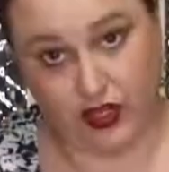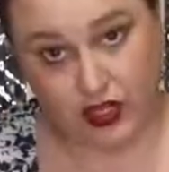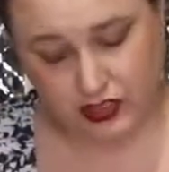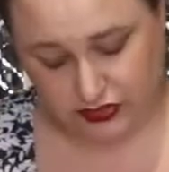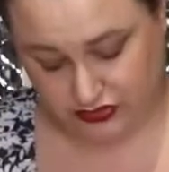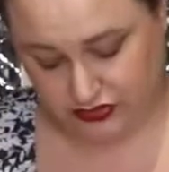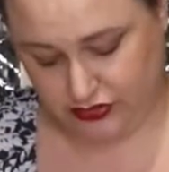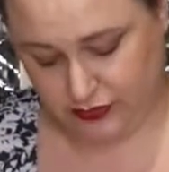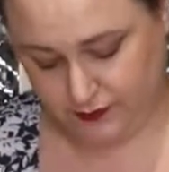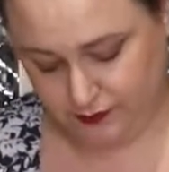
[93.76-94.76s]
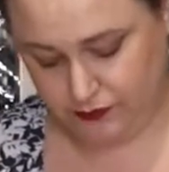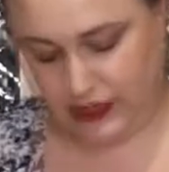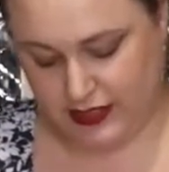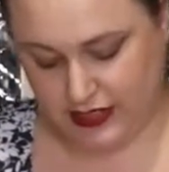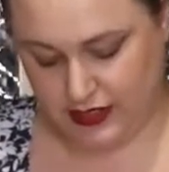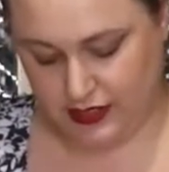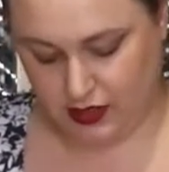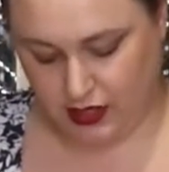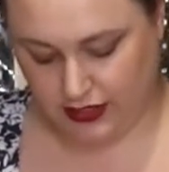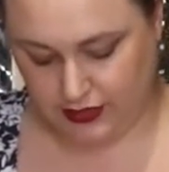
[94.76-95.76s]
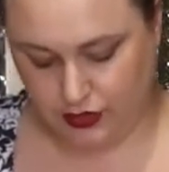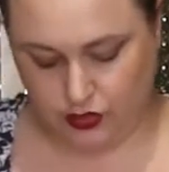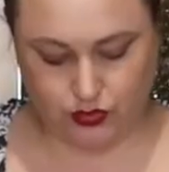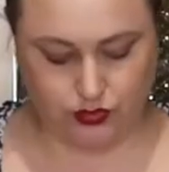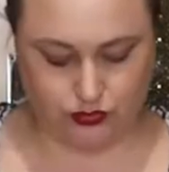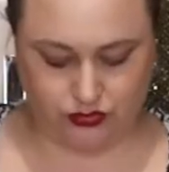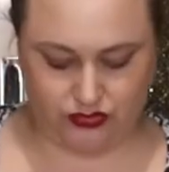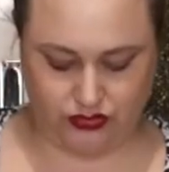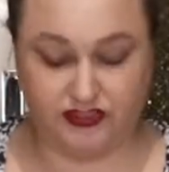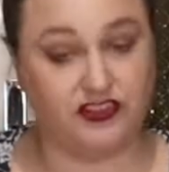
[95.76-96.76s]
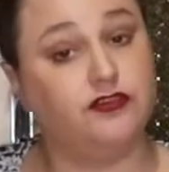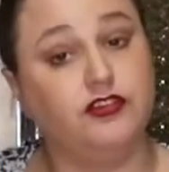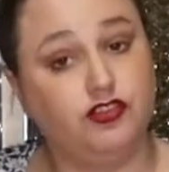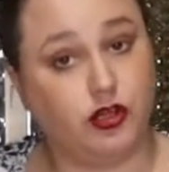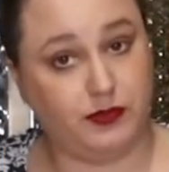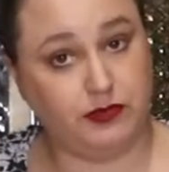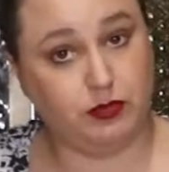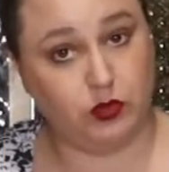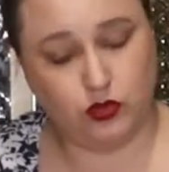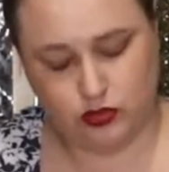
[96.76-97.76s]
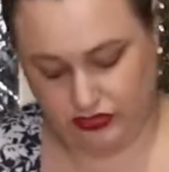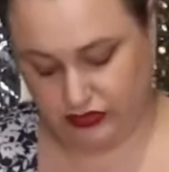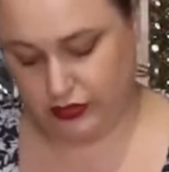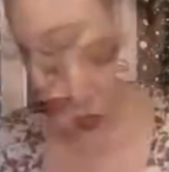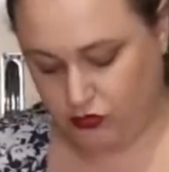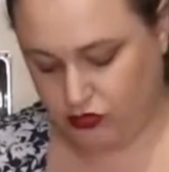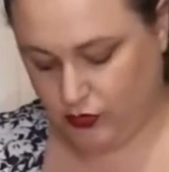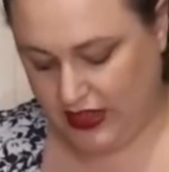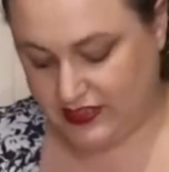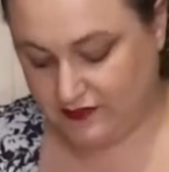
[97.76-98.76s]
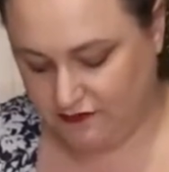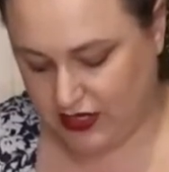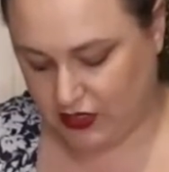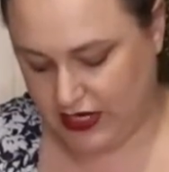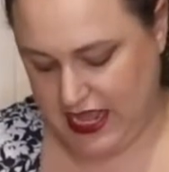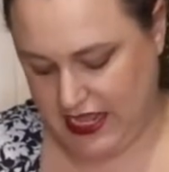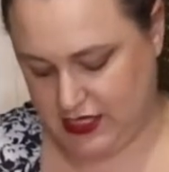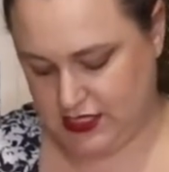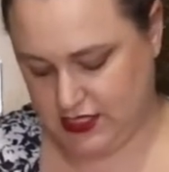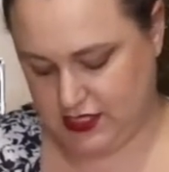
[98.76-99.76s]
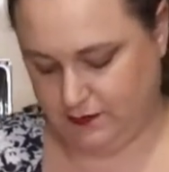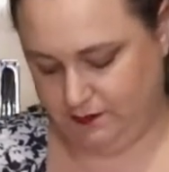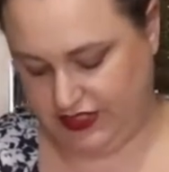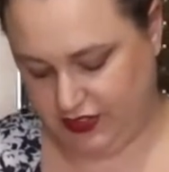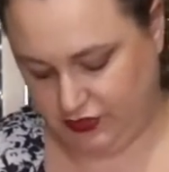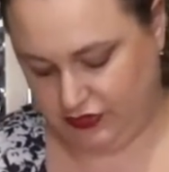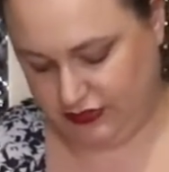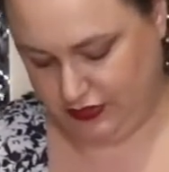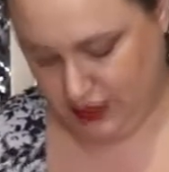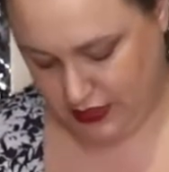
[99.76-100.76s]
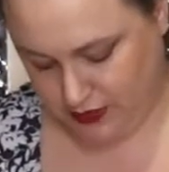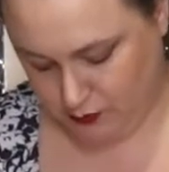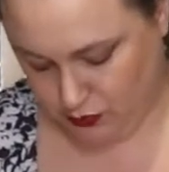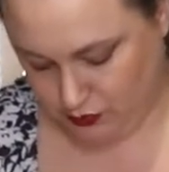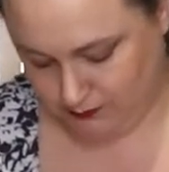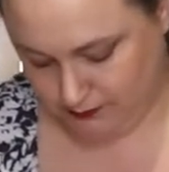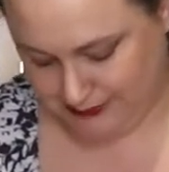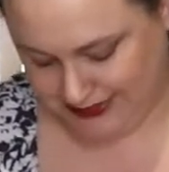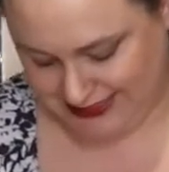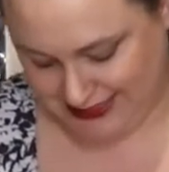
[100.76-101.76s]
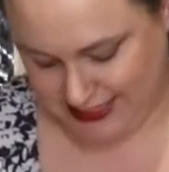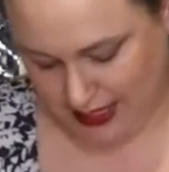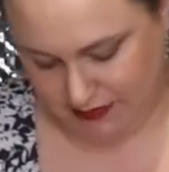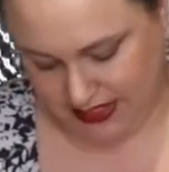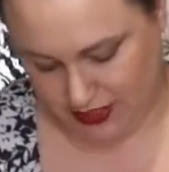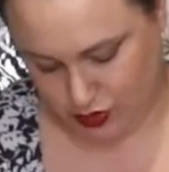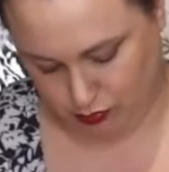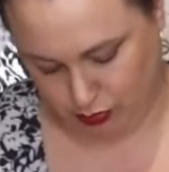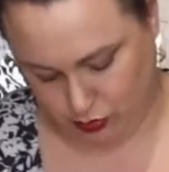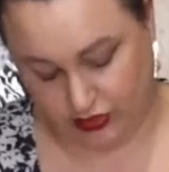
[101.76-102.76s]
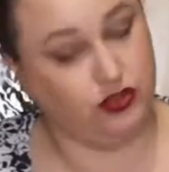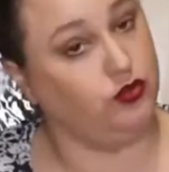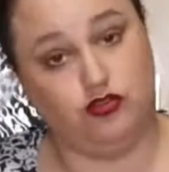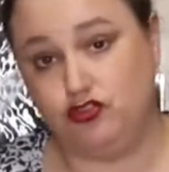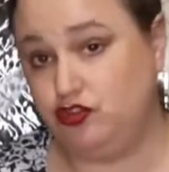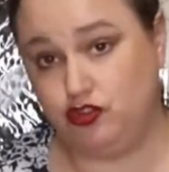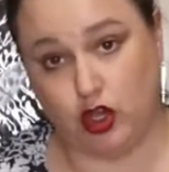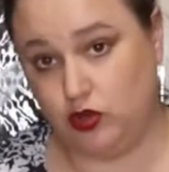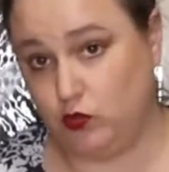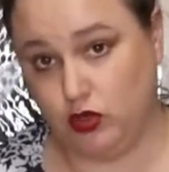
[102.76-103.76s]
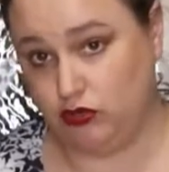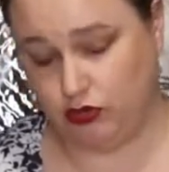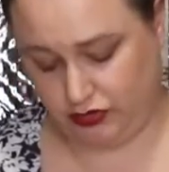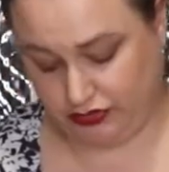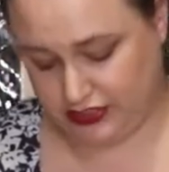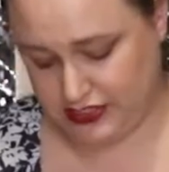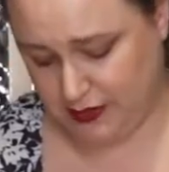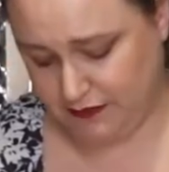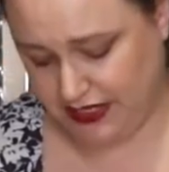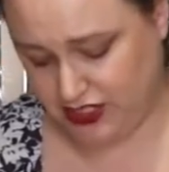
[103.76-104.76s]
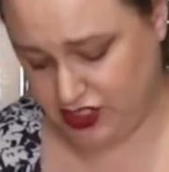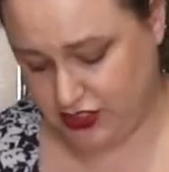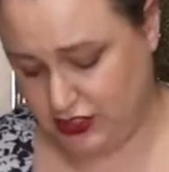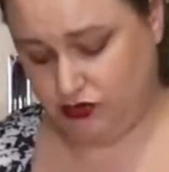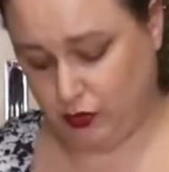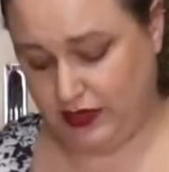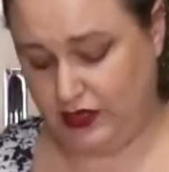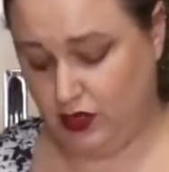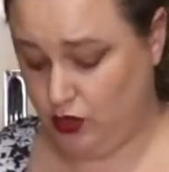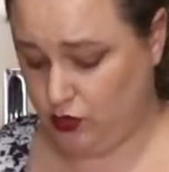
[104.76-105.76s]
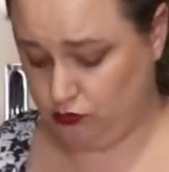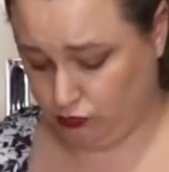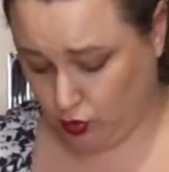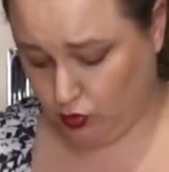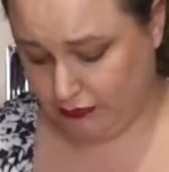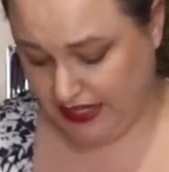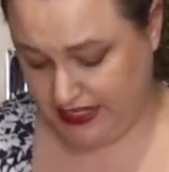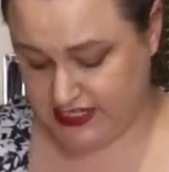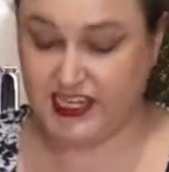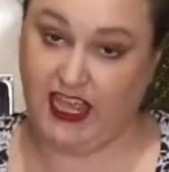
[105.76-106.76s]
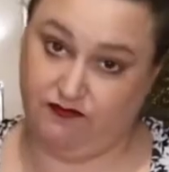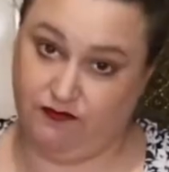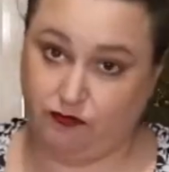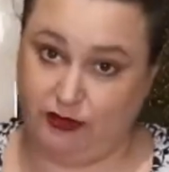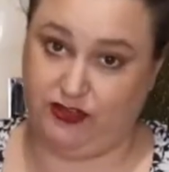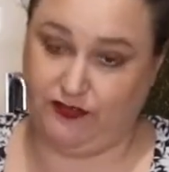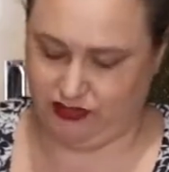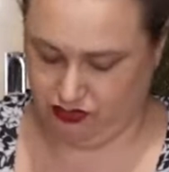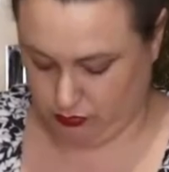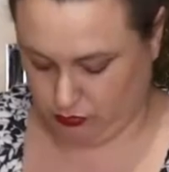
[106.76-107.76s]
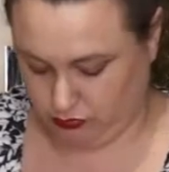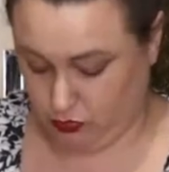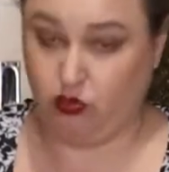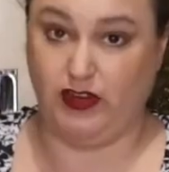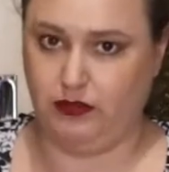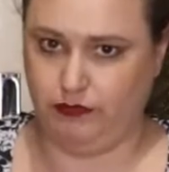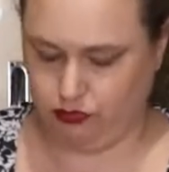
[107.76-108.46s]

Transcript: first, and then either use a different chopping board or do it at the very end, because it will contaminate your board and you don't want cross-contamination between raw meat and fresh vegetables, or any